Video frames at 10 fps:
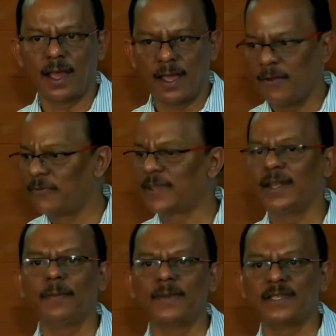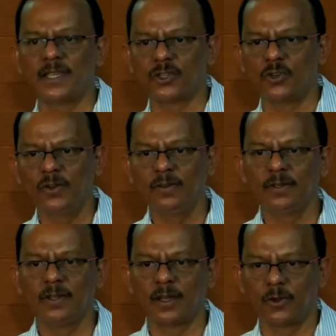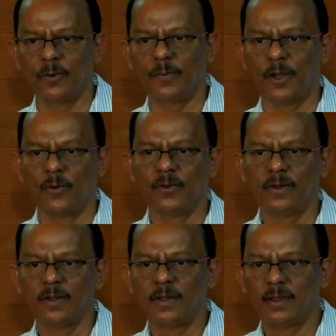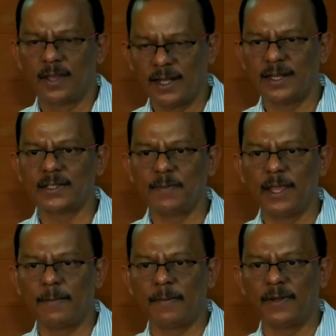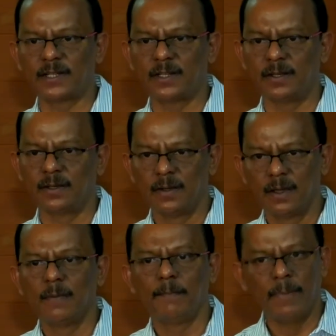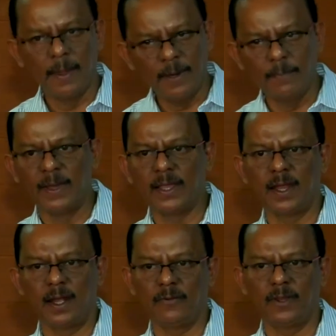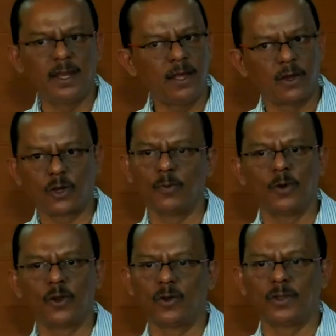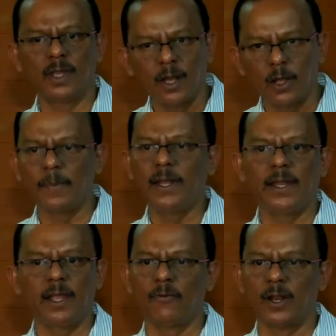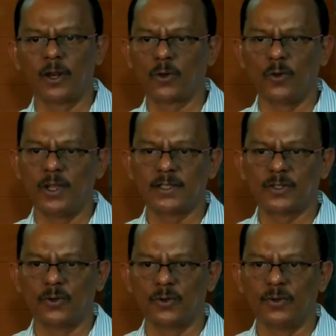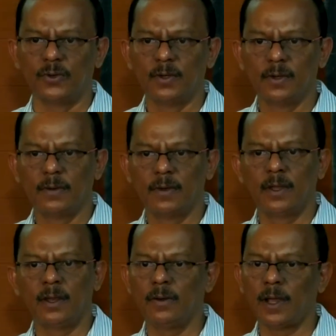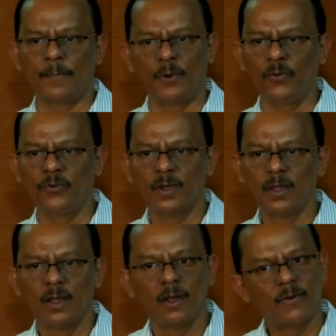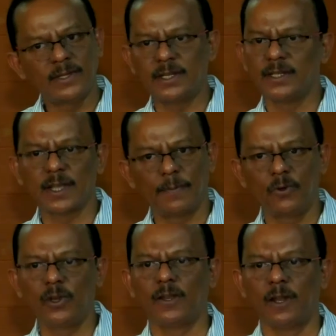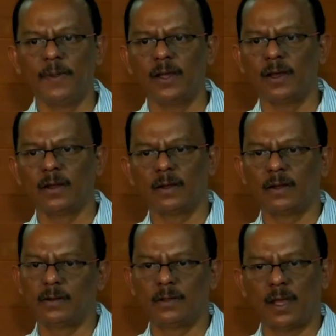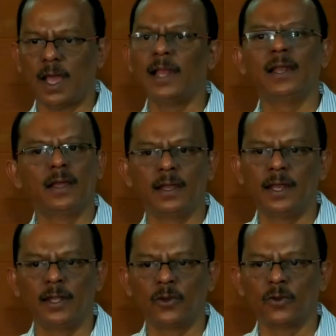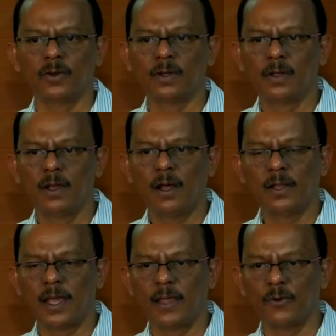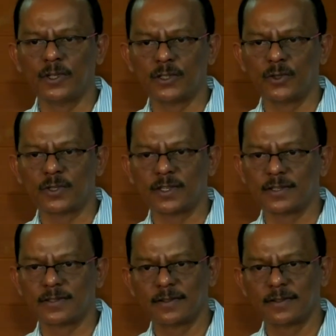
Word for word: I have sent a message no, in the group now that it is being published. Maybe by the end of the day or tomorrow. They normally take one or two days to you know, approve. Once it is approved, it will be, a, uh, I'll let you know all the iOS users.